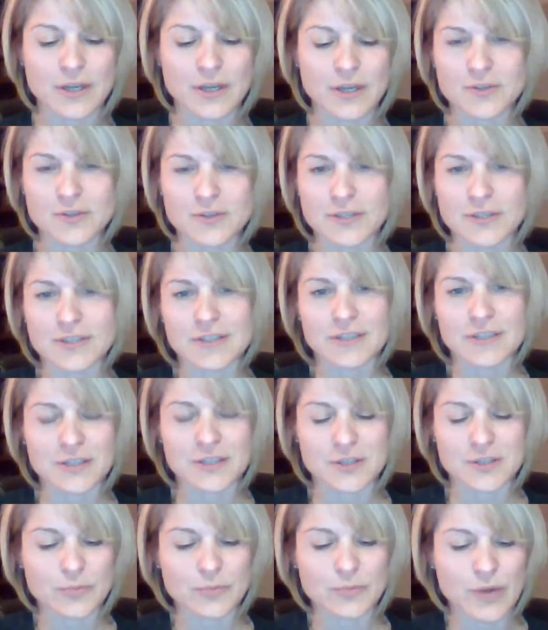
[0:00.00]
and you could
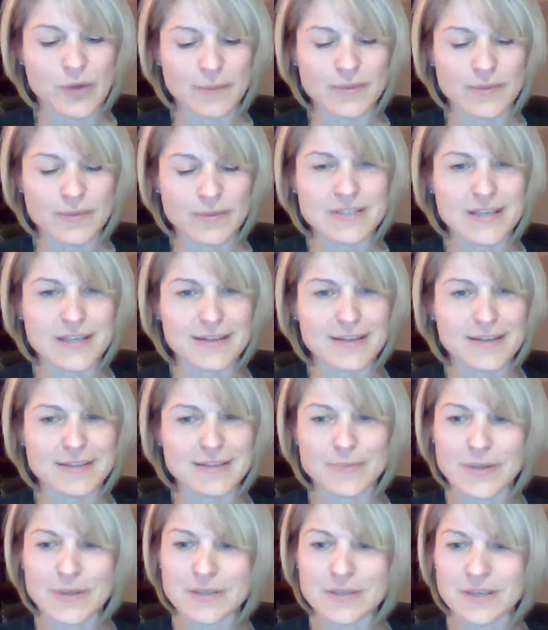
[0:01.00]
probably say this based
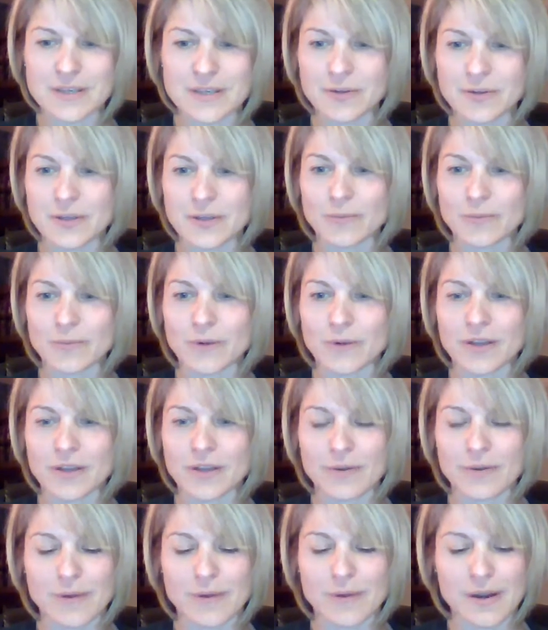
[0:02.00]
on where you
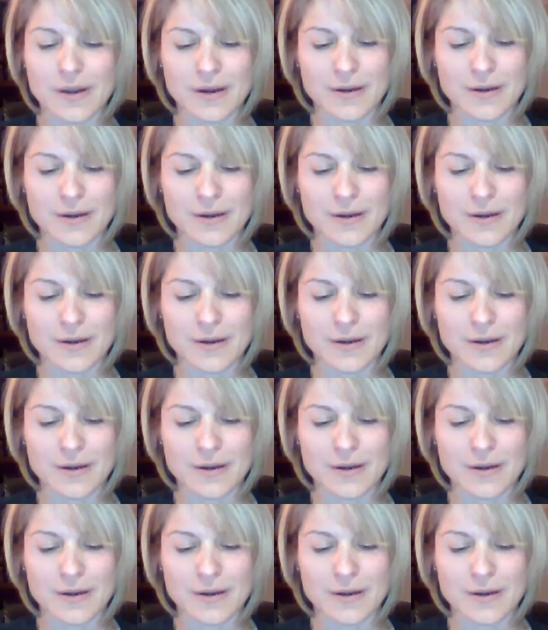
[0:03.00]
are,